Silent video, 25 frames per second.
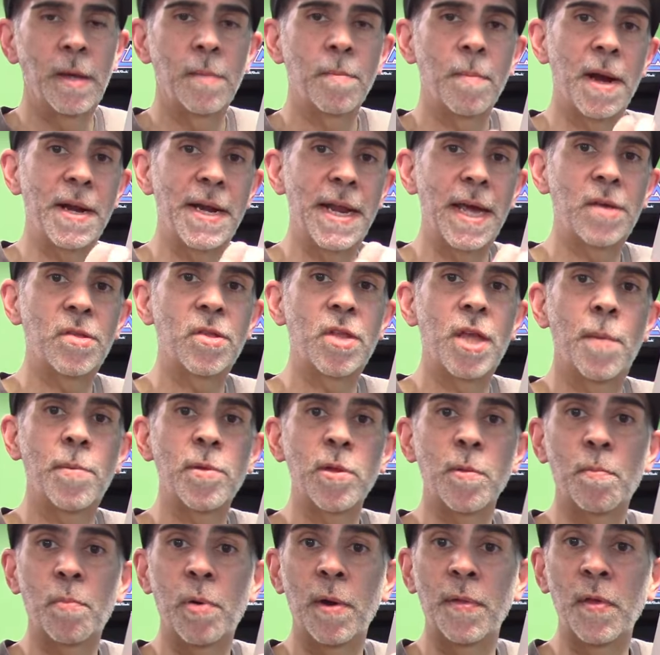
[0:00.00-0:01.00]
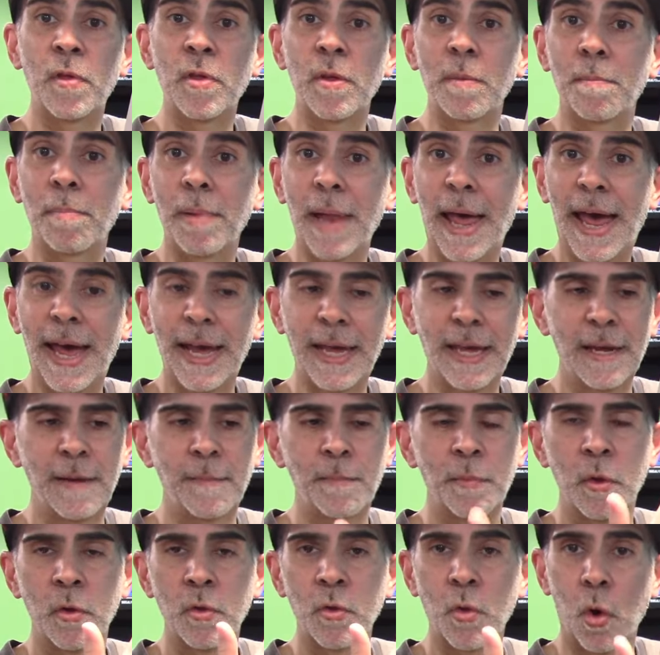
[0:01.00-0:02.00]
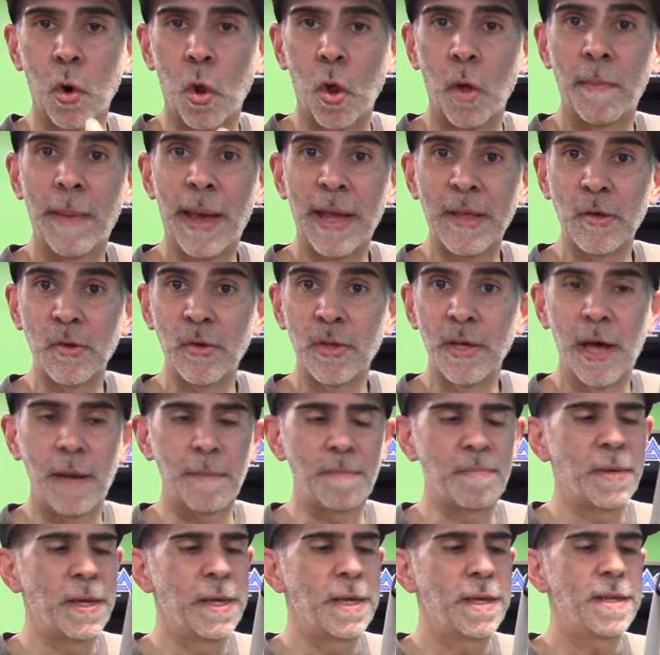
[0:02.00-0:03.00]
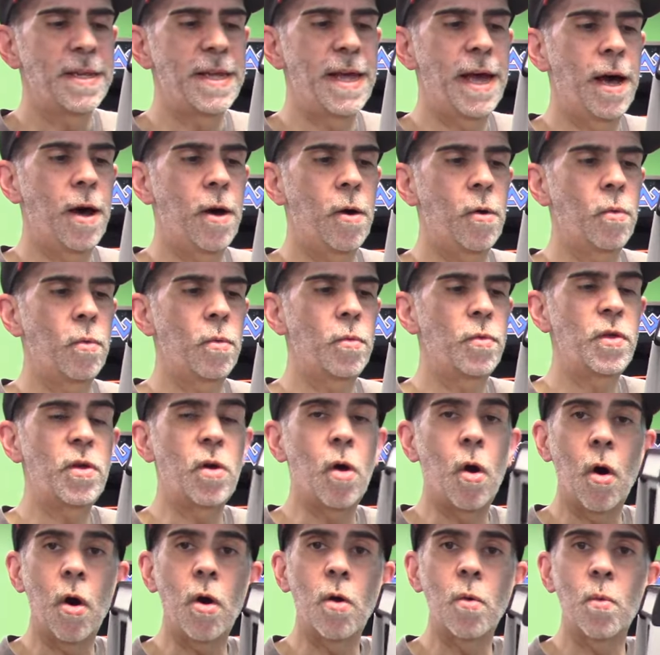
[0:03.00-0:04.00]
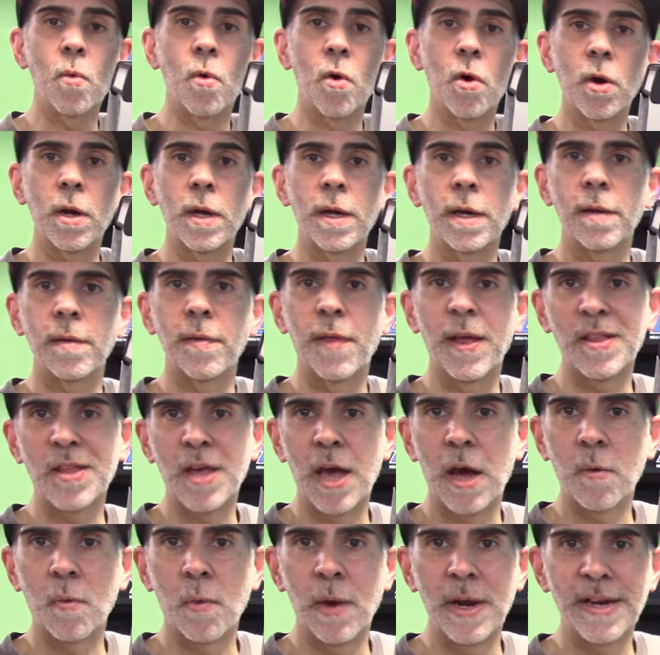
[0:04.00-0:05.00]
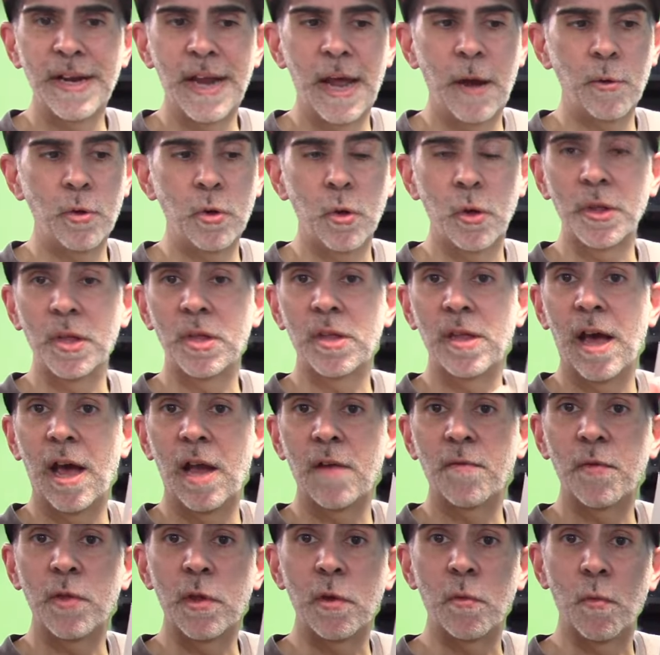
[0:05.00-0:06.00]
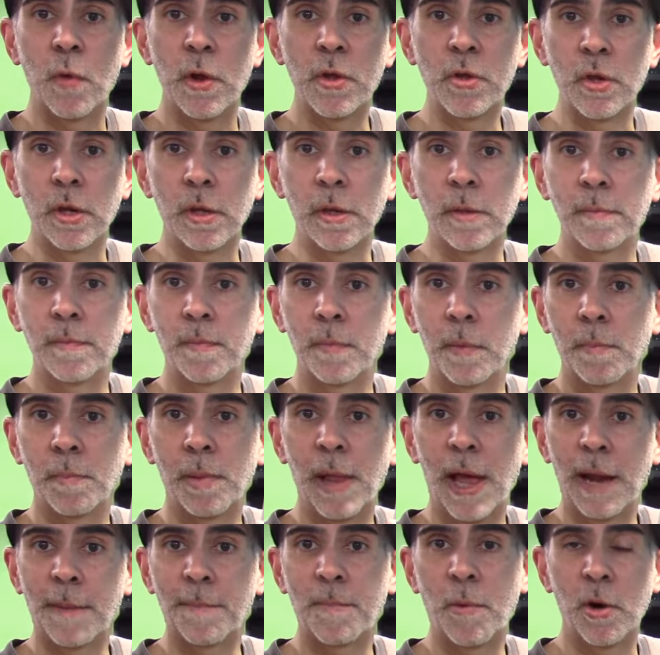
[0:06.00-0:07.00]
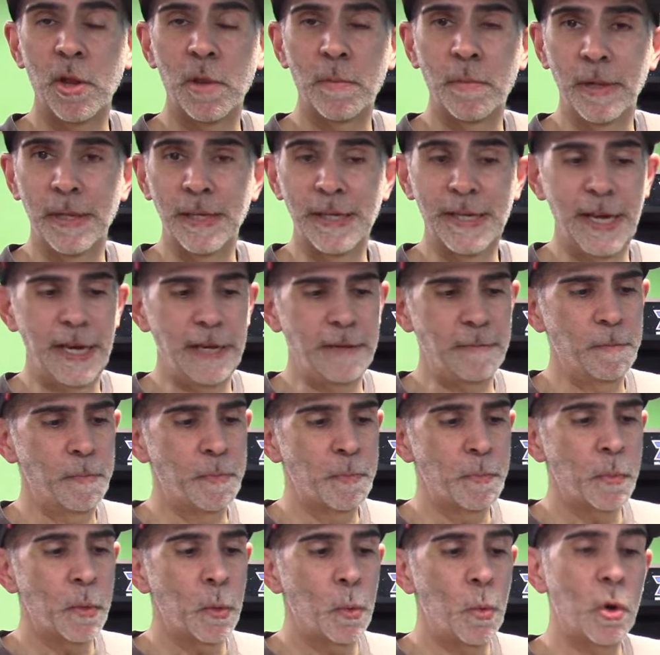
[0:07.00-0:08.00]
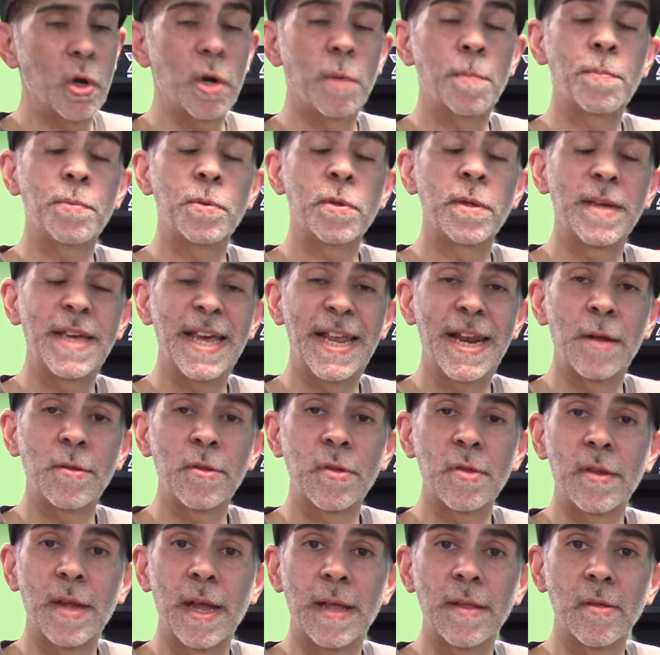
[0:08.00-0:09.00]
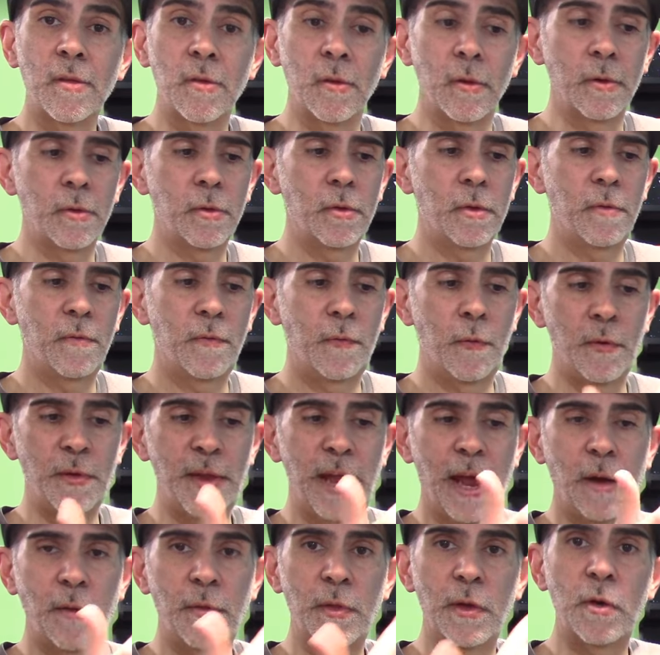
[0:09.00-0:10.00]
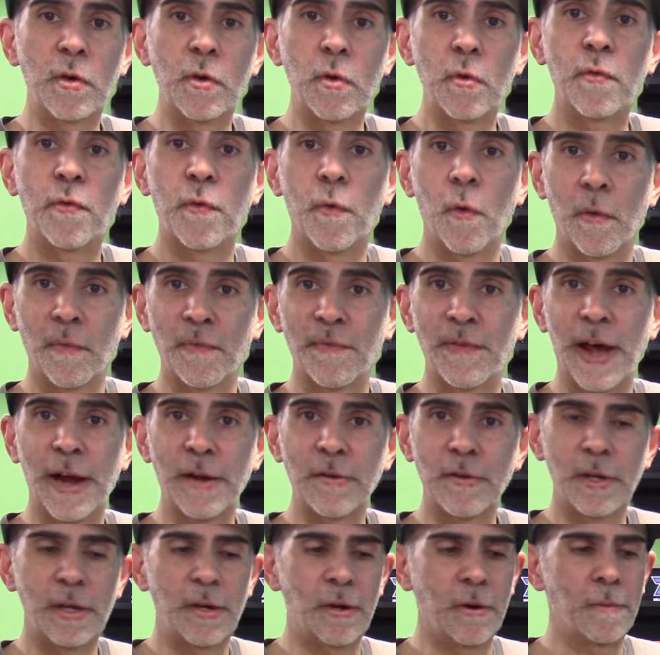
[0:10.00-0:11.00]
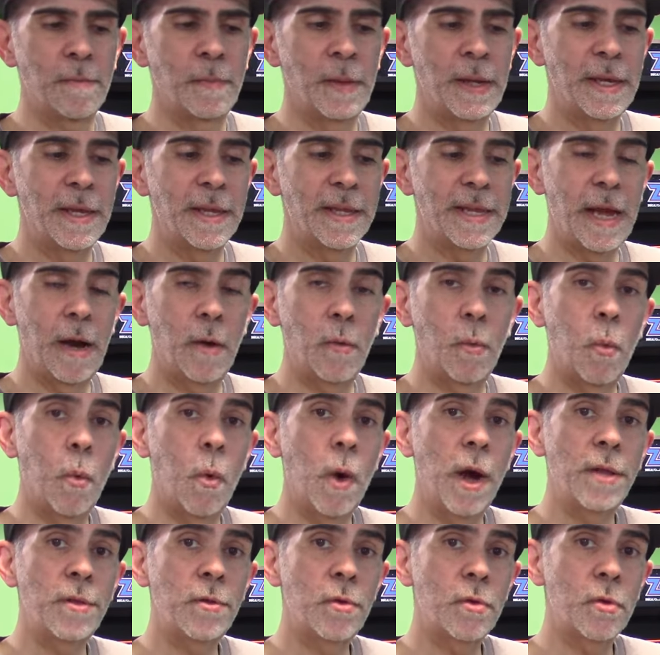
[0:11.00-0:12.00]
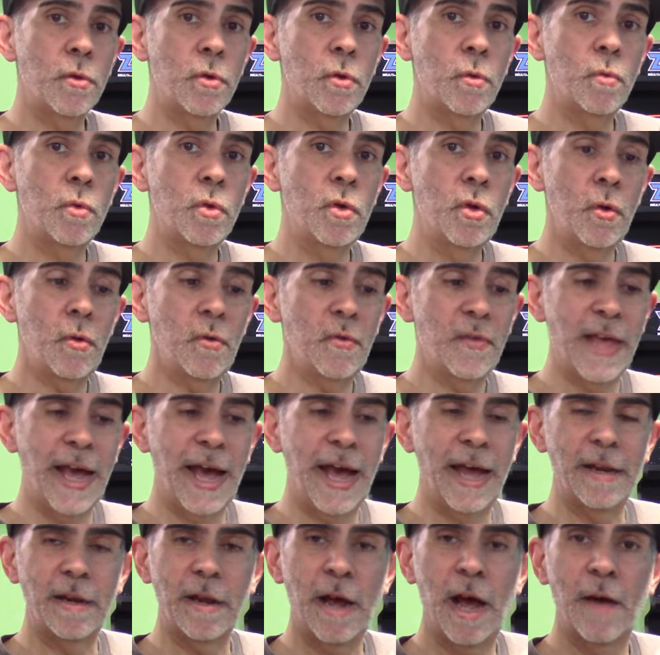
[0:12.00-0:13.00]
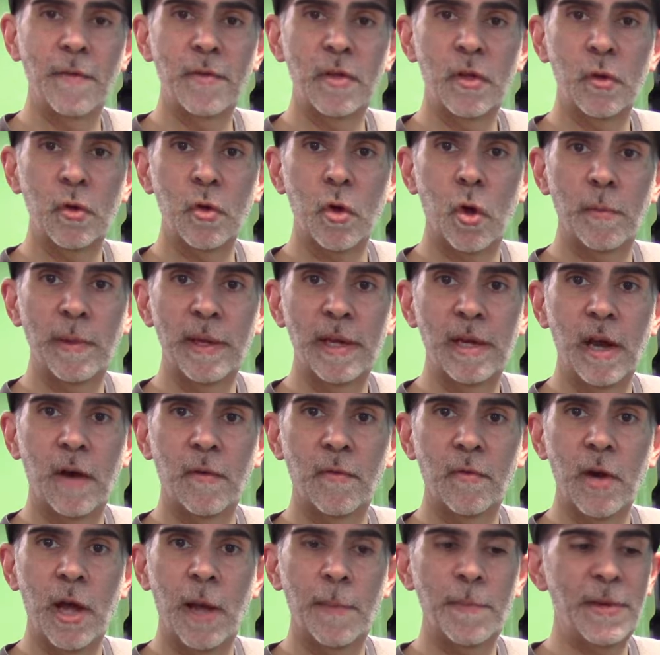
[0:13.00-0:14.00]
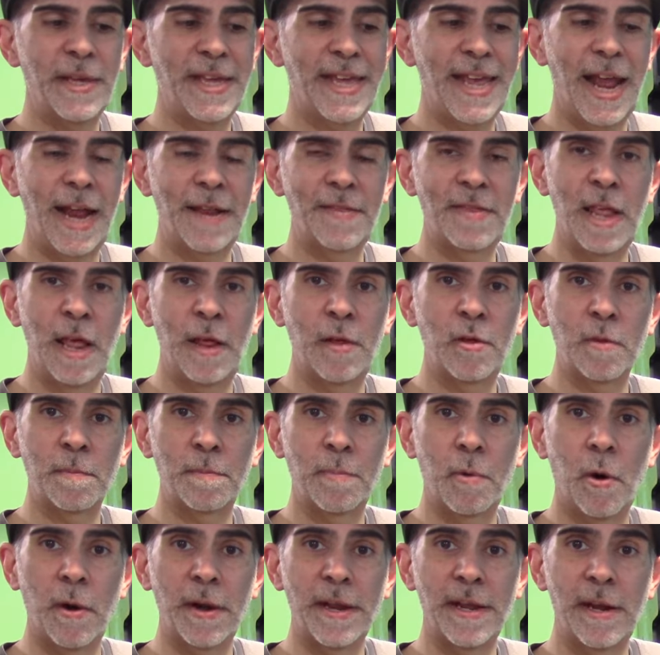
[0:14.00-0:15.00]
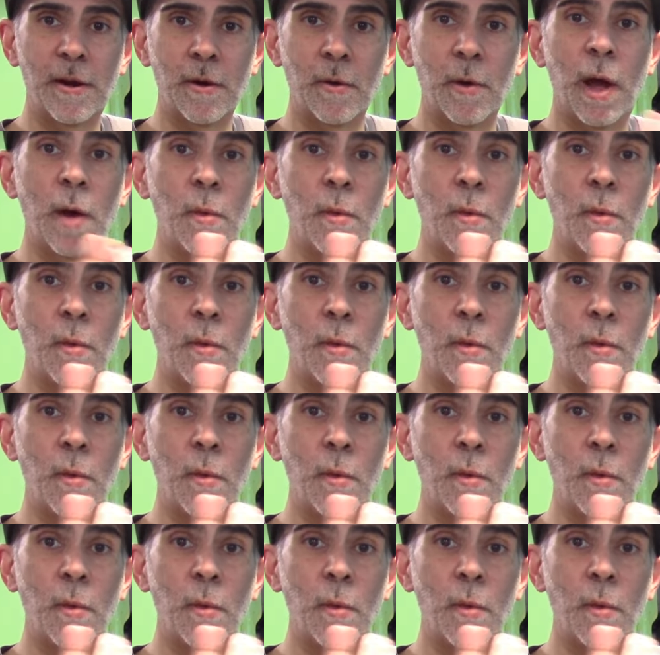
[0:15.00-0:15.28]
My next step is to print this in black so it all matches up. Now, the artwork that's out right now is all designed for the original black part of the Build-A-Cade. We're going to get out stencils for now the new form factor here. Now, once you do that, obviously this will all be covered up. You can't take this apart here.